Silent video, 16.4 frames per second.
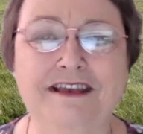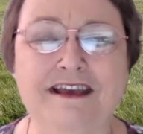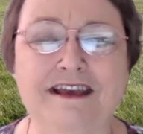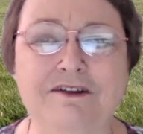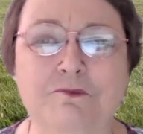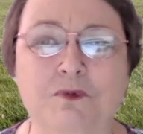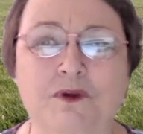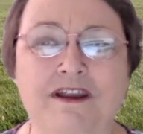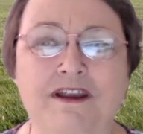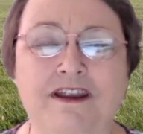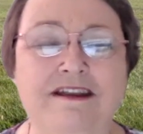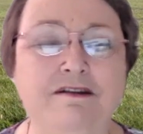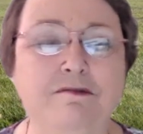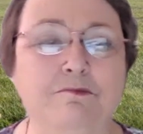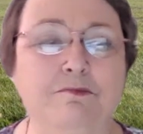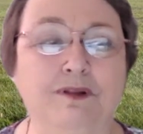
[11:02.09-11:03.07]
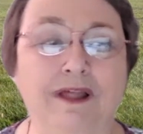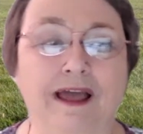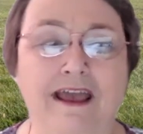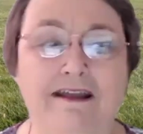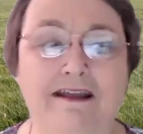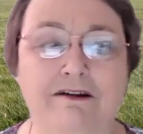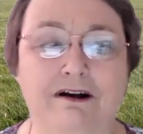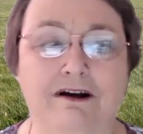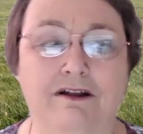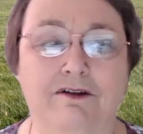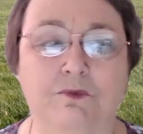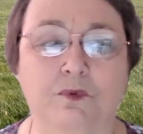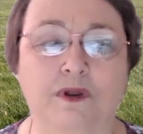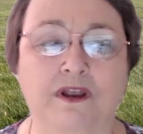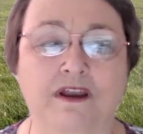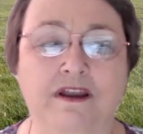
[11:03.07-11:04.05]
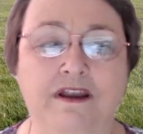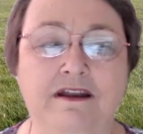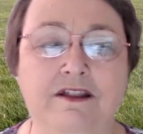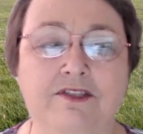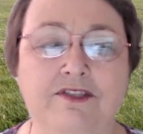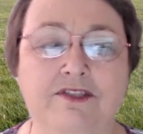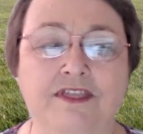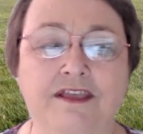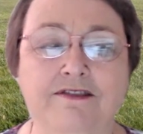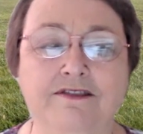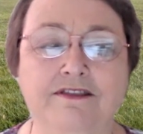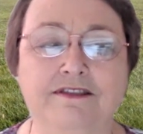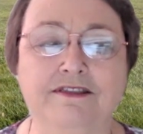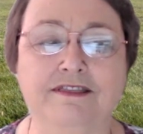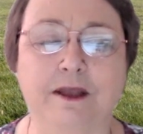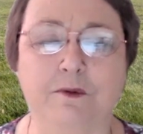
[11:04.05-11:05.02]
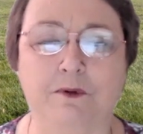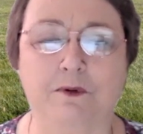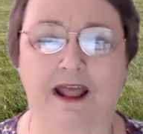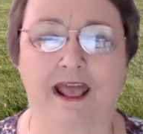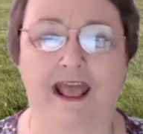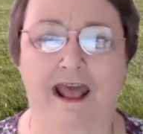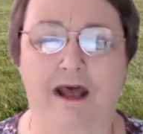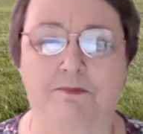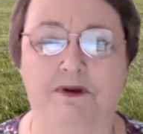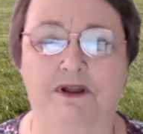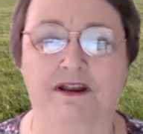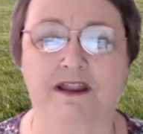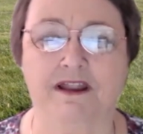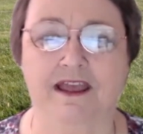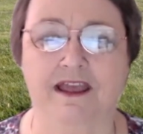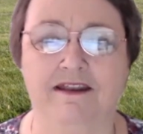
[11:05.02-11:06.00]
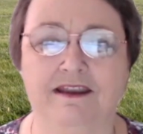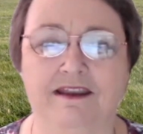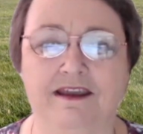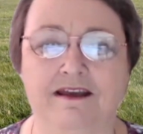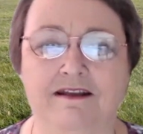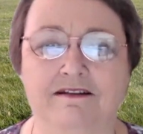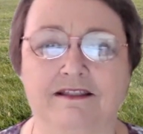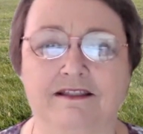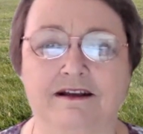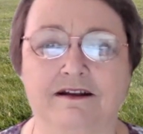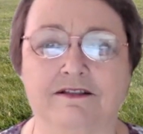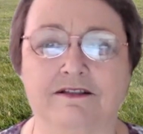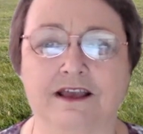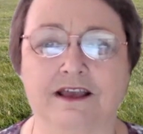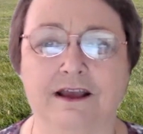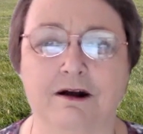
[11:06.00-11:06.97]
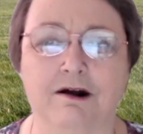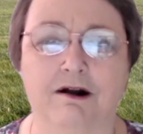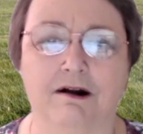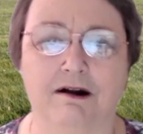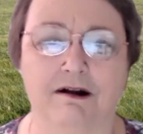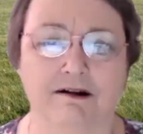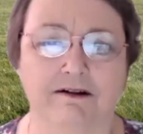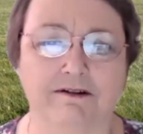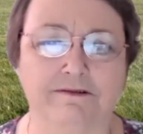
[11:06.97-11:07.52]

that we didn't plan on. We didn't think that they would happen, and yet there they are.